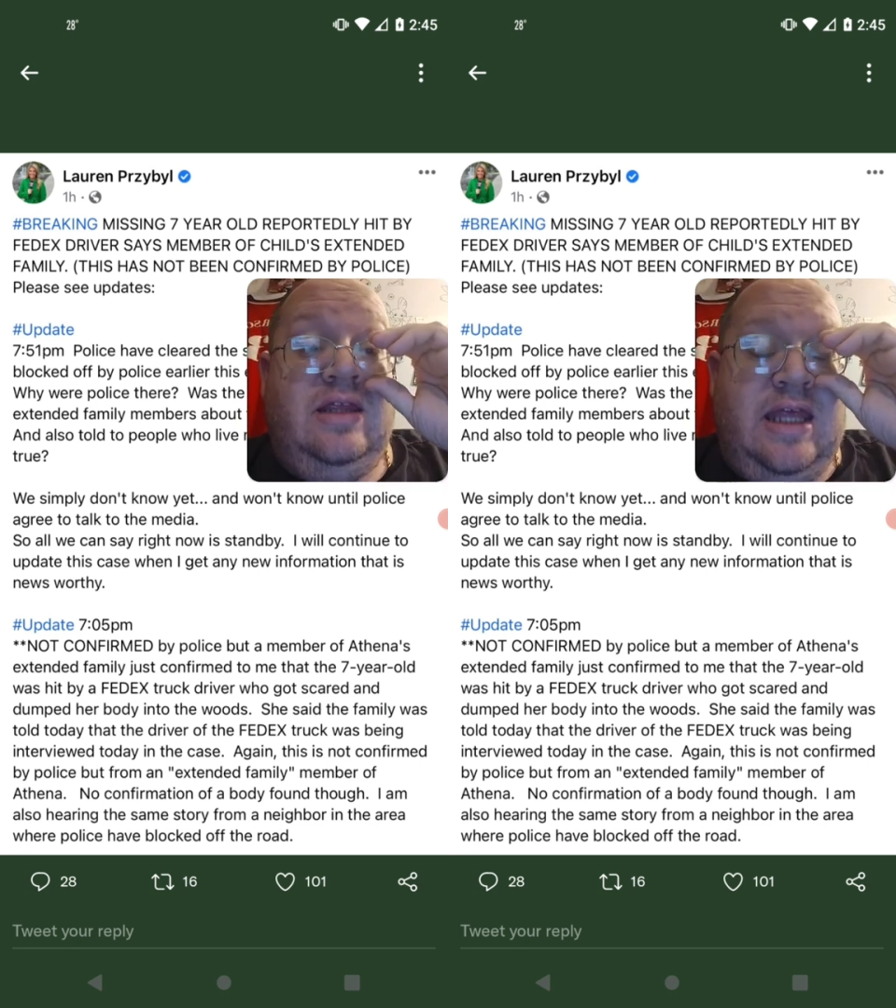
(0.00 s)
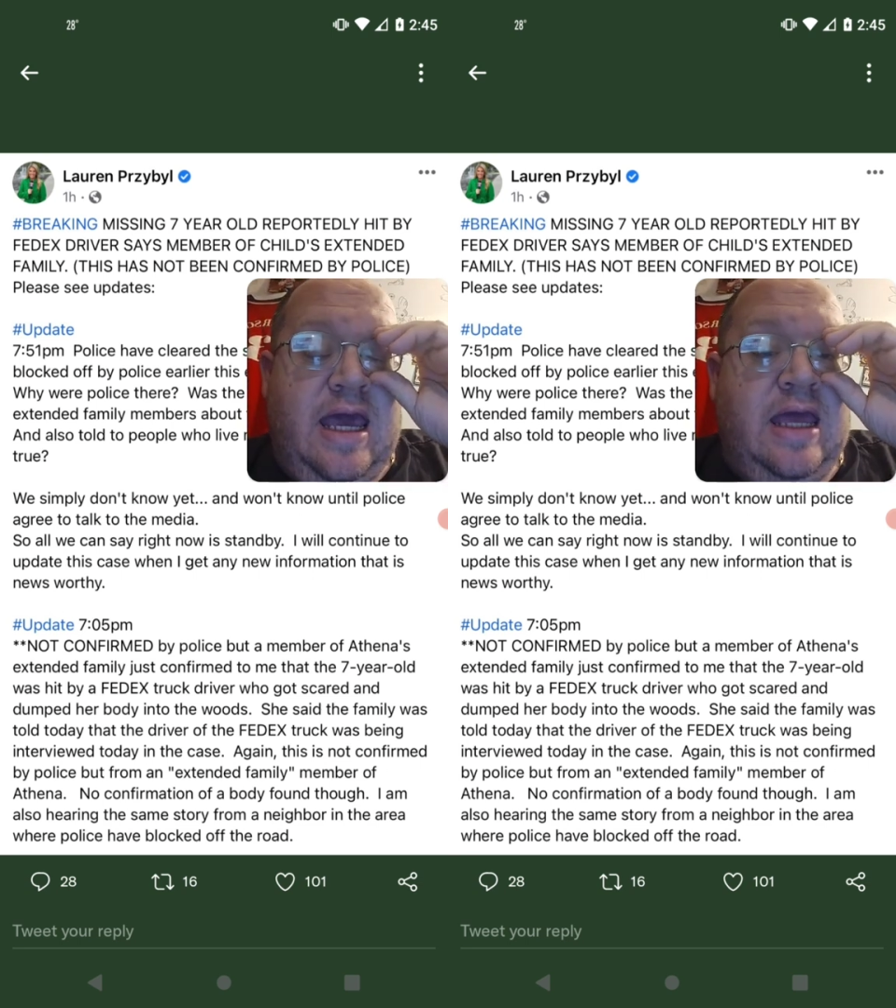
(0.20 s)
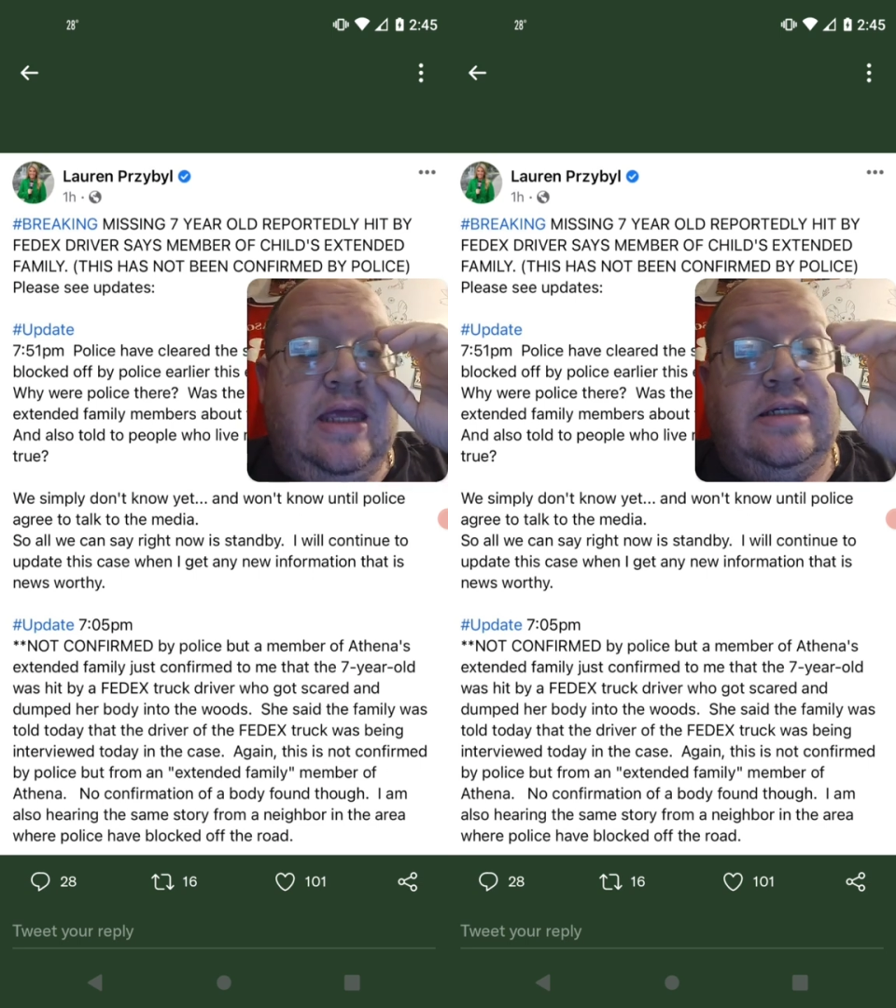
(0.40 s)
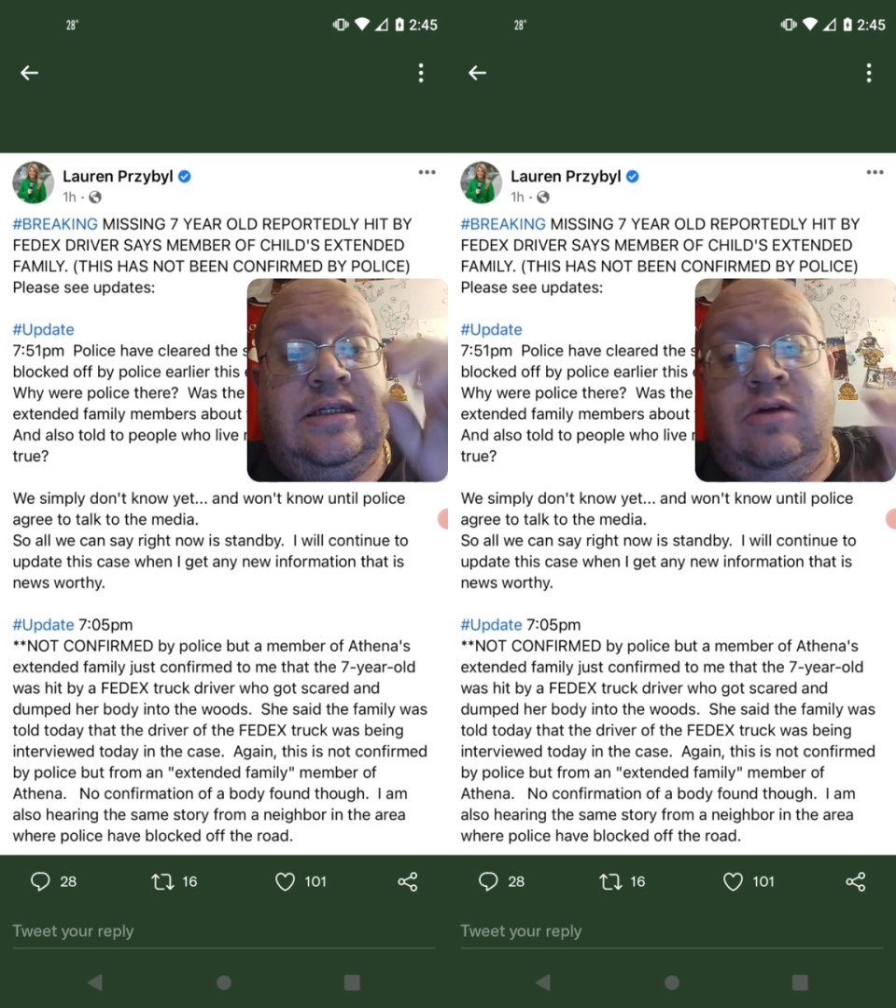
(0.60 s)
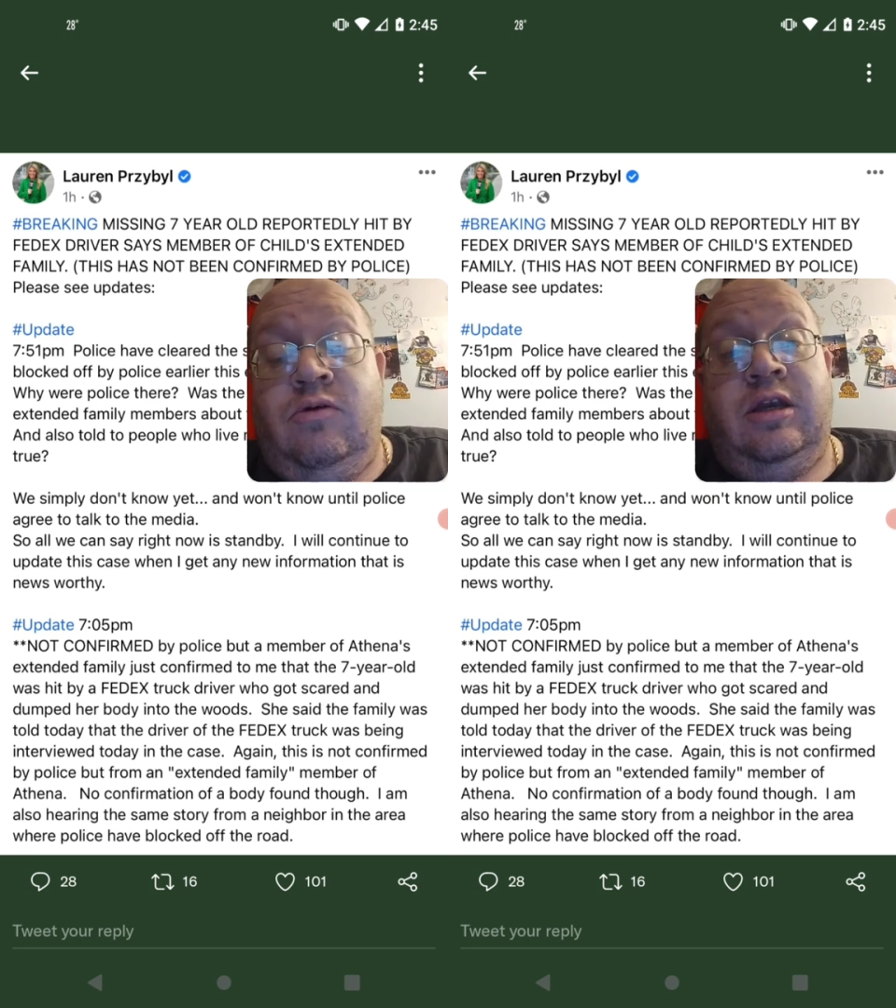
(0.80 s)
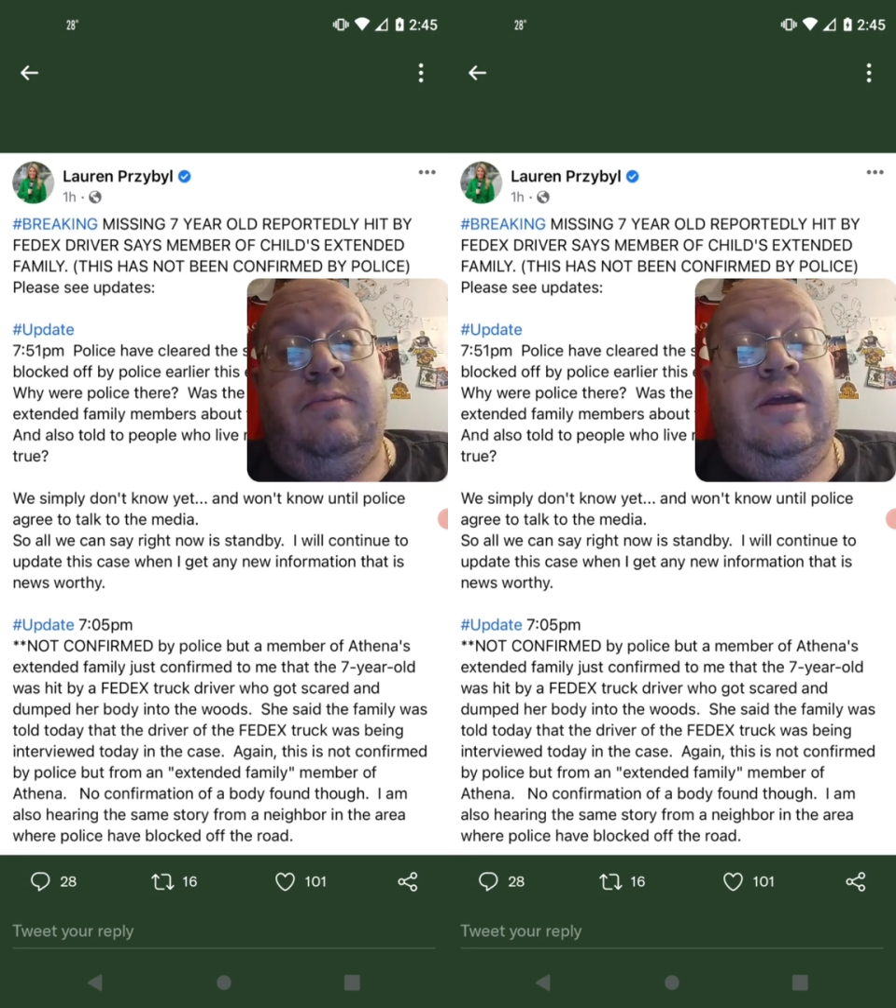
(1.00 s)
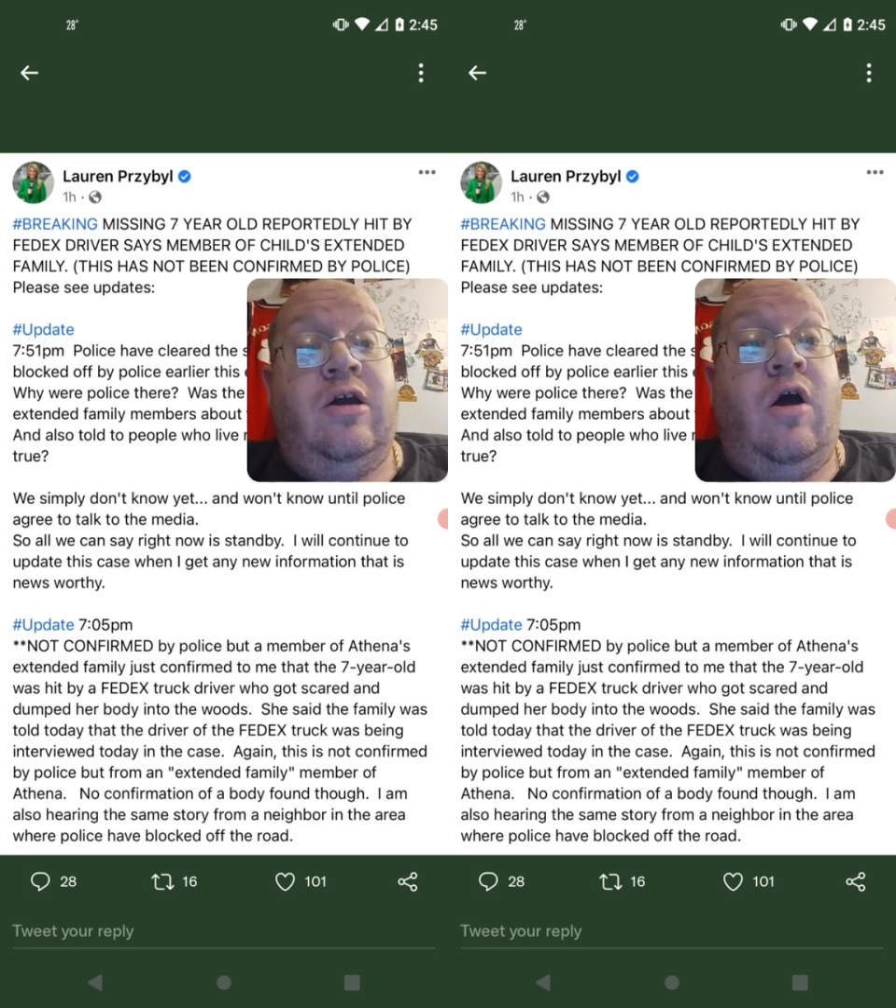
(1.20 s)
that is going to be